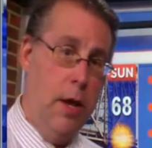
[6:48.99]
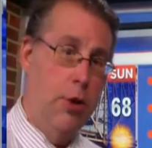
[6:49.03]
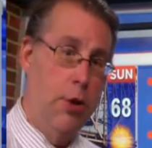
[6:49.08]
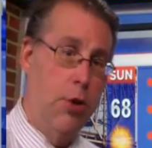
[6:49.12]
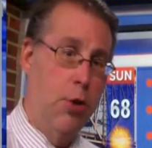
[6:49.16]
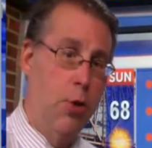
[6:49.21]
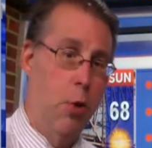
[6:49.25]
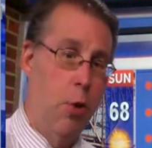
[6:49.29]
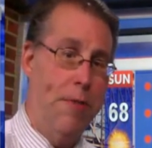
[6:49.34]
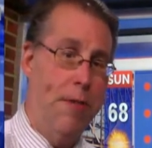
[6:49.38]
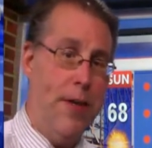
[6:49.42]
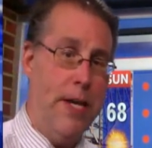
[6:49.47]

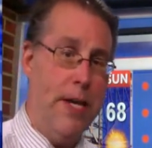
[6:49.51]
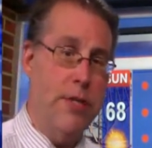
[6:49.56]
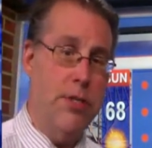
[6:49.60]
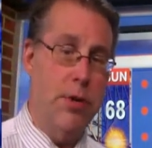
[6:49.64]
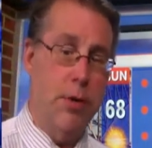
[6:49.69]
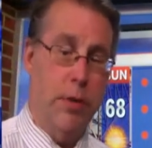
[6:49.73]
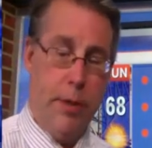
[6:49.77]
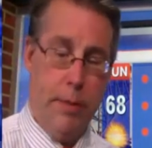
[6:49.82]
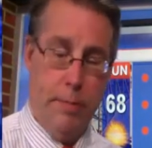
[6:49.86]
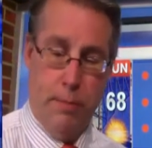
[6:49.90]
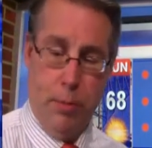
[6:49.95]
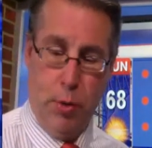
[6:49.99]

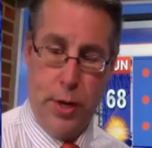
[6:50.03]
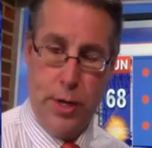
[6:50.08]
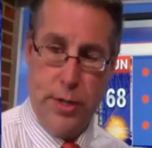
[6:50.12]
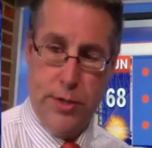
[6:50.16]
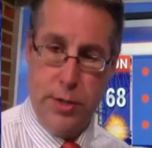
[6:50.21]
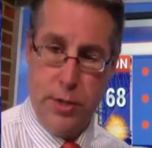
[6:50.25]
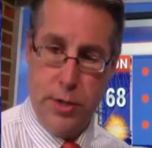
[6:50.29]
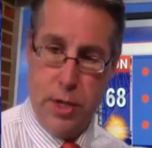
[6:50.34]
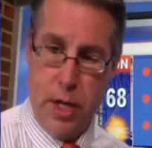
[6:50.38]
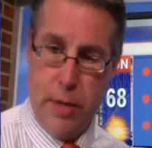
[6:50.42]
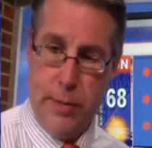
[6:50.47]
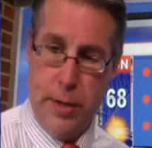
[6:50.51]
northeasterly
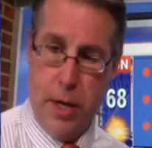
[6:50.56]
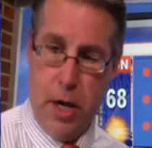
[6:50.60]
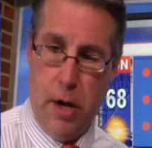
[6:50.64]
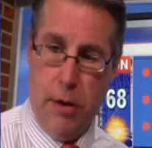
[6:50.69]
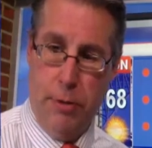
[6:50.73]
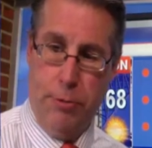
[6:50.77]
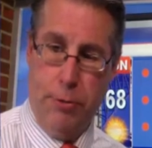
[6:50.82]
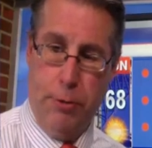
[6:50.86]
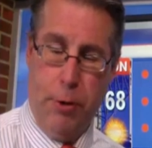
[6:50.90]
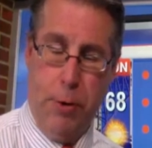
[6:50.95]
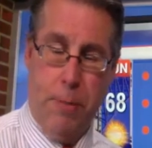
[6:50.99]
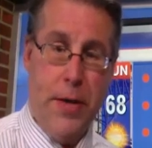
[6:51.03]
breezes coming on
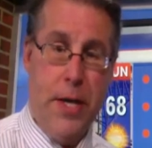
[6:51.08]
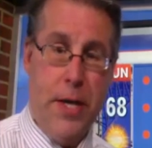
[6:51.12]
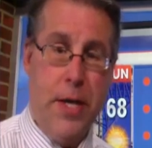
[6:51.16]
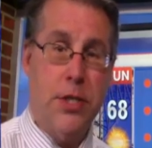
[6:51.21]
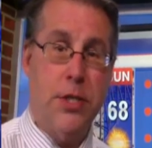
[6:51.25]
through.